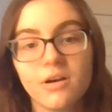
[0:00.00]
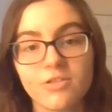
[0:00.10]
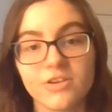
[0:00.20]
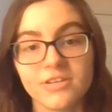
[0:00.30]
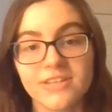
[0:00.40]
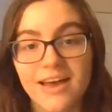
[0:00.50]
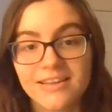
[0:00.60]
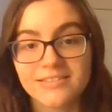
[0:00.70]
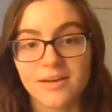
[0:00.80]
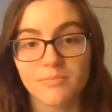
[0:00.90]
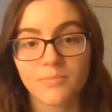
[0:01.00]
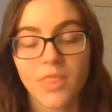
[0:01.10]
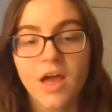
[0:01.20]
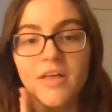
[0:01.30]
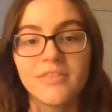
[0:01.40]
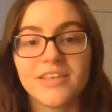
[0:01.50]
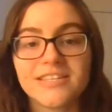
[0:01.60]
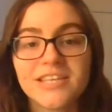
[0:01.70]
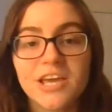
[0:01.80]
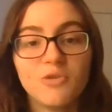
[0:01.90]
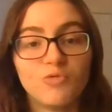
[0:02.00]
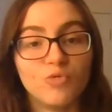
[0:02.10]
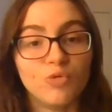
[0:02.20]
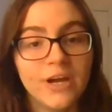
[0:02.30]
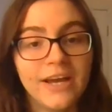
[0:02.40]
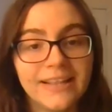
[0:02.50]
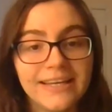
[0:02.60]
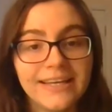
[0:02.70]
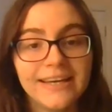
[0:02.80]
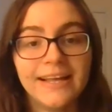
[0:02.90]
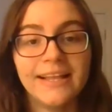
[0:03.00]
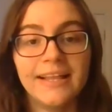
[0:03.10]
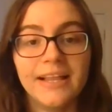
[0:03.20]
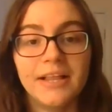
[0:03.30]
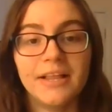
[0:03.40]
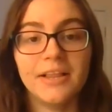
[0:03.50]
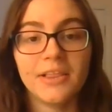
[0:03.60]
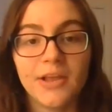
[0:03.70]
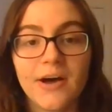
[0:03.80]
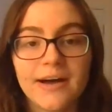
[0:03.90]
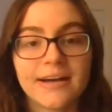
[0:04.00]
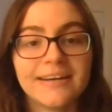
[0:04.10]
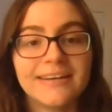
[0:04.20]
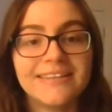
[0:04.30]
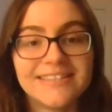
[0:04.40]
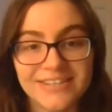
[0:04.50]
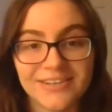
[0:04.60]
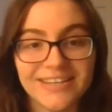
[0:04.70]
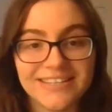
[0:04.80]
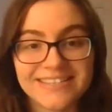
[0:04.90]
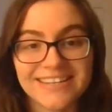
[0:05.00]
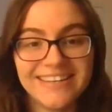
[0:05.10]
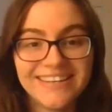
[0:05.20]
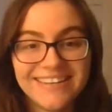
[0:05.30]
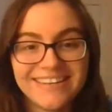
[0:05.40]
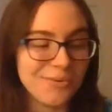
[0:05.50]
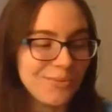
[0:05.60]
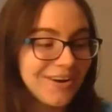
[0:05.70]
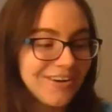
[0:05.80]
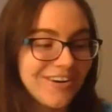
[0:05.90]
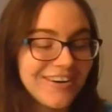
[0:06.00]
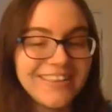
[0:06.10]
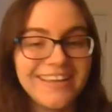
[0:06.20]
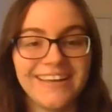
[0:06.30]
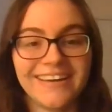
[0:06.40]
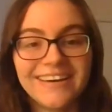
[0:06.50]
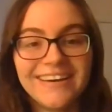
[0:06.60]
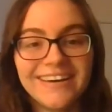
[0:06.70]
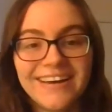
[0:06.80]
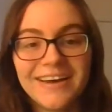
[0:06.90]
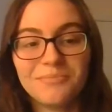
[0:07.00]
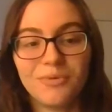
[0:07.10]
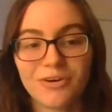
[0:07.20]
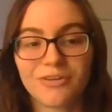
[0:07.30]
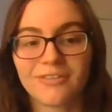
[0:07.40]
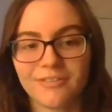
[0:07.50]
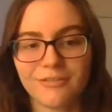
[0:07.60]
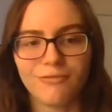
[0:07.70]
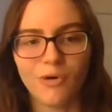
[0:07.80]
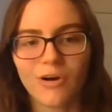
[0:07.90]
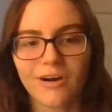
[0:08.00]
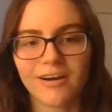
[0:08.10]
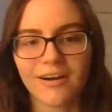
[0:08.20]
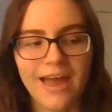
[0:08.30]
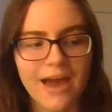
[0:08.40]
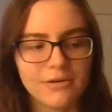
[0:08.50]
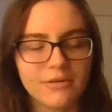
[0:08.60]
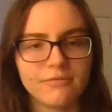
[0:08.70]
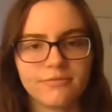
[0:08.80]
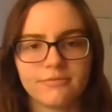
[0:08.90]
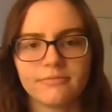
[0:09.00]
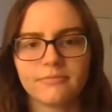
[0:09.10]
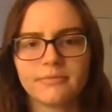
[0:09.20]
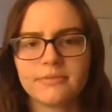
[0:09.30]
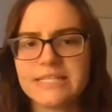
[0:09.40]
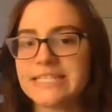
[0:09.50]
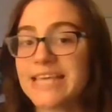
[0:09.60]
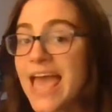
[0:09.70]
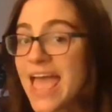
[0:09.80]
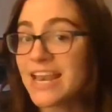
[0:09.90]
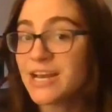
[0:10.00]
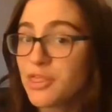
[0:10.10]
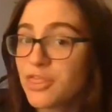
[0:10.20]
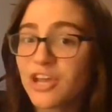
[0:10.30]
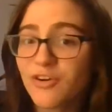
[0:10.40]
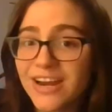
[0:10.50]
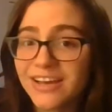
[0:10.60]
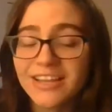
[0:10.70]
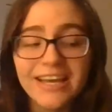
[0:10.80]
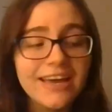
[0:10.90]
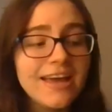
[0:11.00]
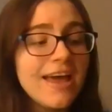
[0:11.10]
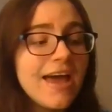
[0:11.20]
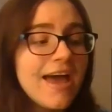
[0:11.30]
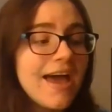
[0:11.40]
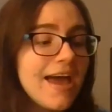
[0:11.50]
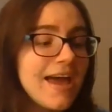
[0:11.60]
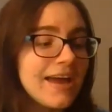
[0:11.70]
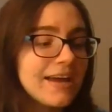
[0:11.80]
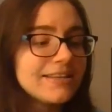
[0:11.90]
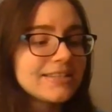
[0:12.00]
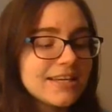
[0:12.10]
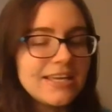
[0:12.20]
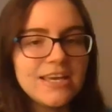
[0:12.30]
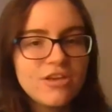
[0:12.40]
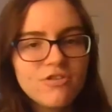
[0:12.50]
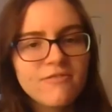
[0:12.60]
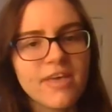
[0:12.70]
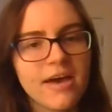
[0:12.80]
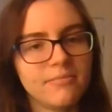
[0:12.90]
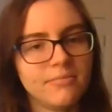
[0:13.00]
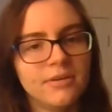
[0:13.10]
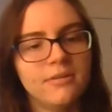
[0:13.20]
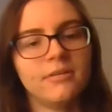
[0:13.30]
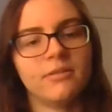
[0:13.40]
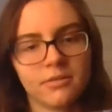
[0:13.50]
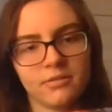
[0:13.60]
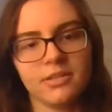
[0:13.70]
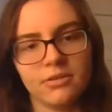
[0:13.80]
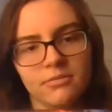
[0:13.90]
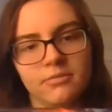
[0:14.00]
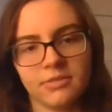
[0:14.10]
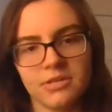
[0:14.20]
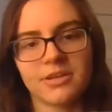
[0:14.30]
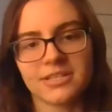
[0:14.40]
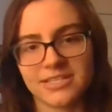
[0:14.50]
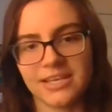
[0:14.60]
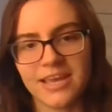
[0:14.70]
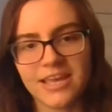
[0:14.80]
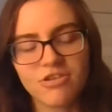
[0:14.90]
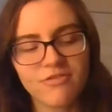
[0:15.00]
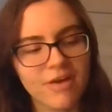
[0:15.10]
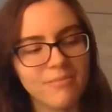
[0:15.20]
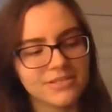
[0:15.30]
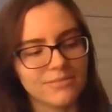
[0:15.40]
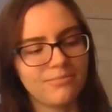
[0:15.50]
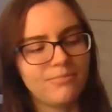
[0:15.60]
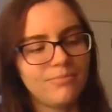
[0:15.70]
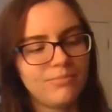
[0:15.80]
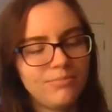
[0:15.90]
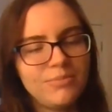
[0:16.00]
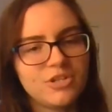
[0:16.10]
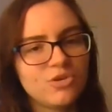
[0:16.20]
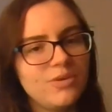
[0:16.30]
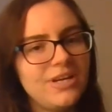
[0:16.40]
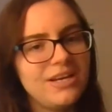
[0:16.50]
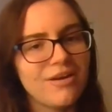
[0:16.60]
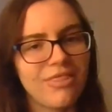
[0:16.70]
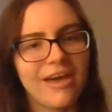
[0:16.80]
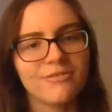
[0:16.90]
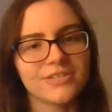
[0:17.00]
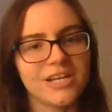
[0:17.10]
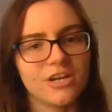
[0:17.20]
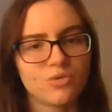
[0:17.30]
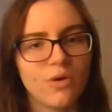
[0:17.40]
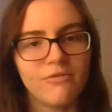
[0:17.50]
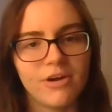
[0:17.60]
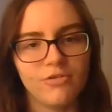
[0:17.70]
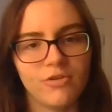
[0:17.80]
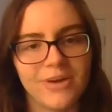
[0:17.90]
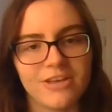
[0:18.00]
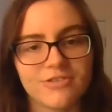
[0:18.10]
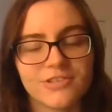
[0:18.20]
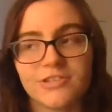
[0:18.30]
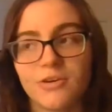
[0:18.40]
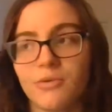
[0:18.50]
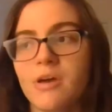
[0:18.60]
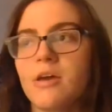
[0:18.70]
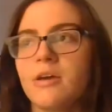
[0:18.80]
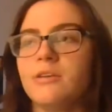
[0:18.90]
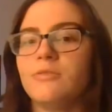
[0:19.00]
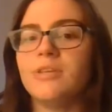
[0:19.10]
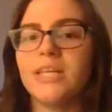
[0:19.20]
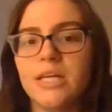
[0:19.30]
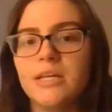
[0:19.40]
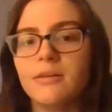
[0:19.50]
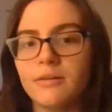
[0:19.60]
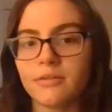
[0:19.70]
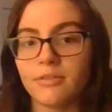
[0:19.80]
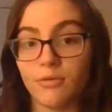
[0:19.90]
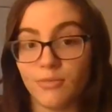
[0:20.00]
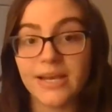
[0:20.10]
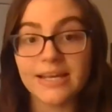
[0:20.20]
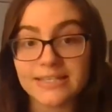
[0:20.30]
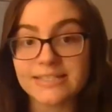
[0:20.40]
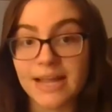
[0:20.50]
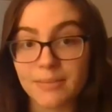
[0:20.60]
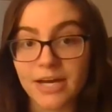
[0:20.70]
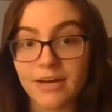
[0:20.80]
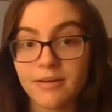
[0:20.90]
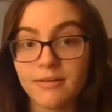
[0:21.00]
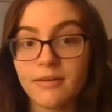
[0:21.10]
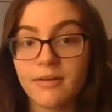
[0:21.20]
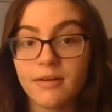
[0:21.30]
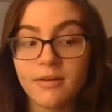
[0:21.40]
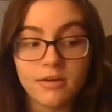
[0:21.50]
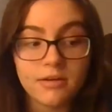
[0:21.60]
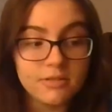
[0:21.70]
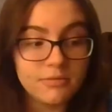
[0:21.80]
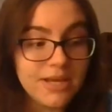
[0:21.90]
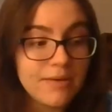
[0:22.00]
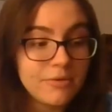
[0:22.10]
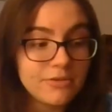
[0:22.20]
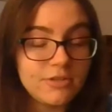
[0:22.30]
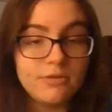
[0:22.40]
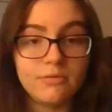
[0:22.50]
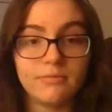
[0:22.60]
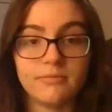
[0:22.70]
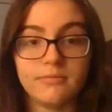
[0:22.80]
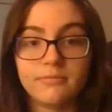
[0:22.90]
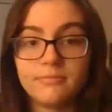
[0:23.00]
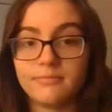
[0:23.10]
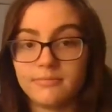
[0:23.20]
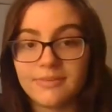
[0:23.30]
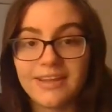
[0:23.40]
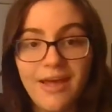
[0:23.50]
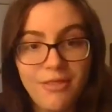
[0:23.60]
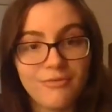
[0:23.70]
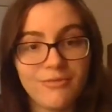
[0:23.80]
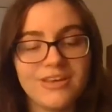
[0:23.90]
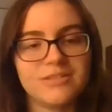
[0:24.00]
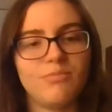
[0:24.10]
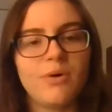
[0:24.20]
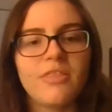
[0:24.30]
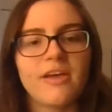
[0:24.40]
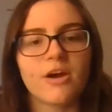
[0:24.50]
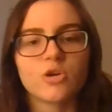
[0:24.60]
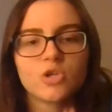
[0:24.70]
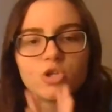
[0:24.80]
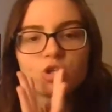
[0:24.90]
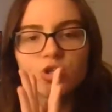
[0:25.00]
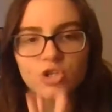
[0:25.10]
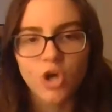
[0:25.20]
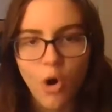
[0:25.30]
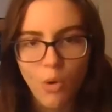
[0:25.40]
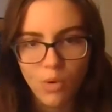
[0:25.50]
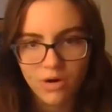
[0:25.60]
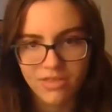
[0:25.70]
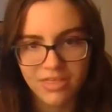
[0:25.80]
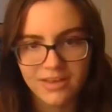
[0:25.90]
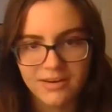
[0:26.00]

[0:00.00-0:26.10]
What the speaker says: Just a heads up, this is a really long series. We are currently book 4 out of 10, theoretically, and each of them, you can see, each of them is between 1,000 and 1,200 pages, so you need the reading stamina to be able to get through these, but they are so worth it.